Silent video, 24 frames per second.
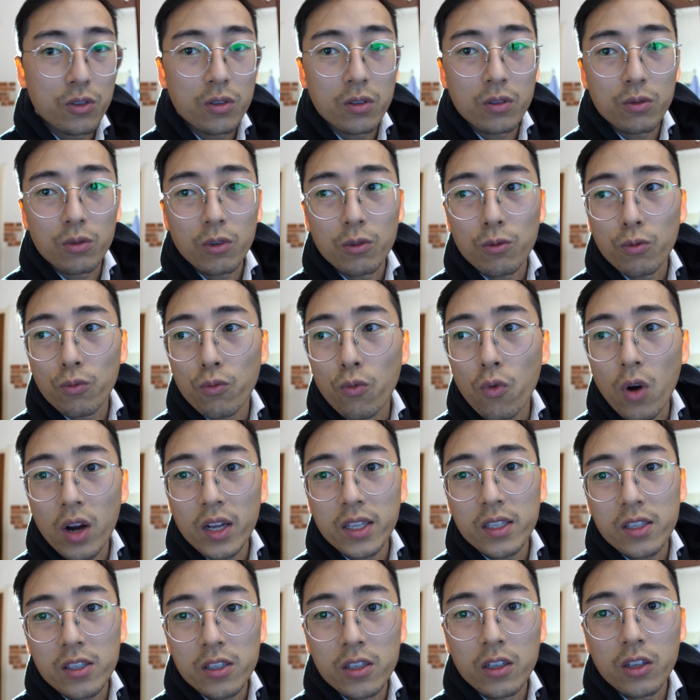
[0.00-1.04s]

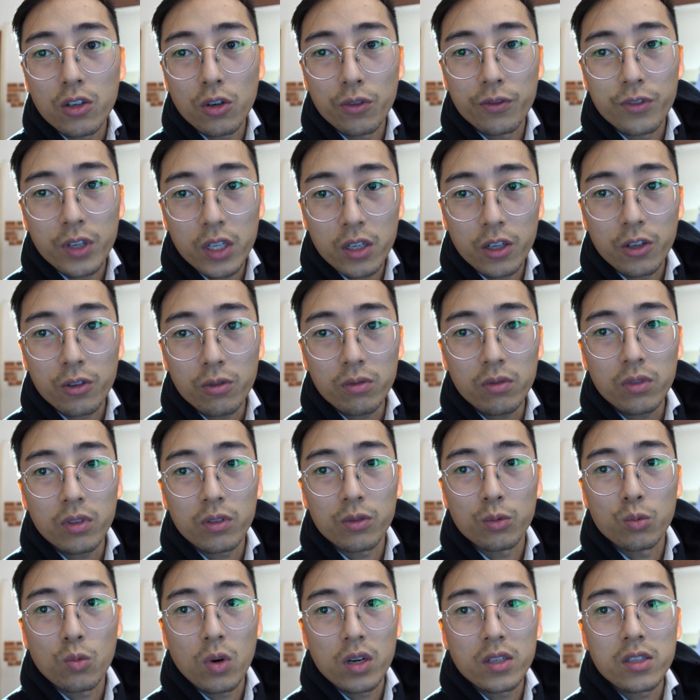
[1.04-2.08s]
one single video,
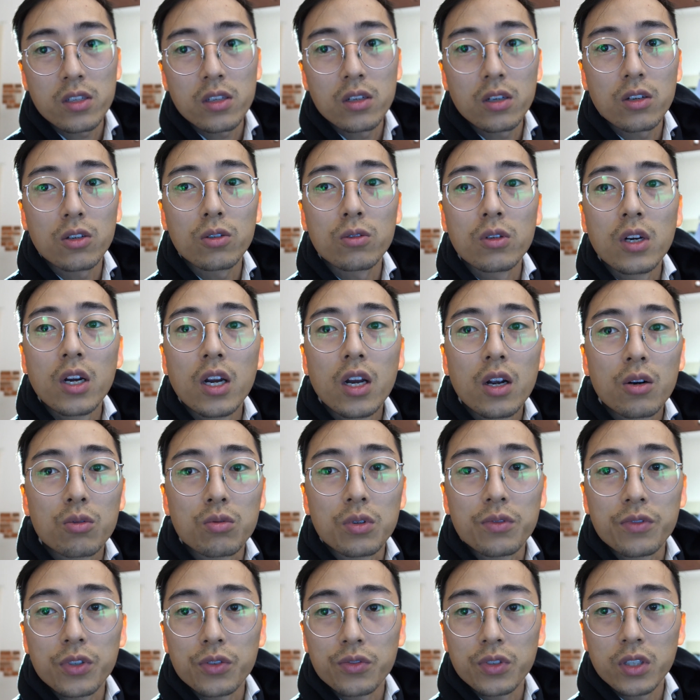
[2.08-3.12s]
one single
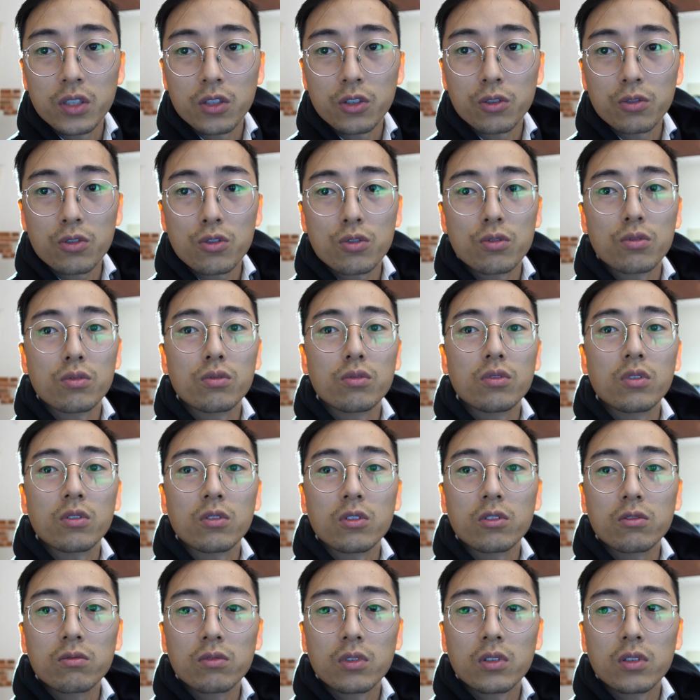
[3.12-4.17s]
review video
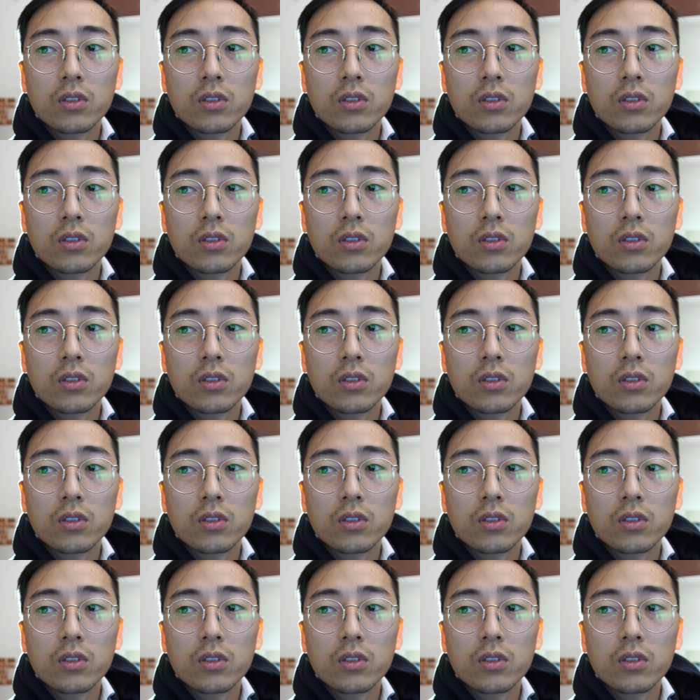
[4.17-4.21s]
to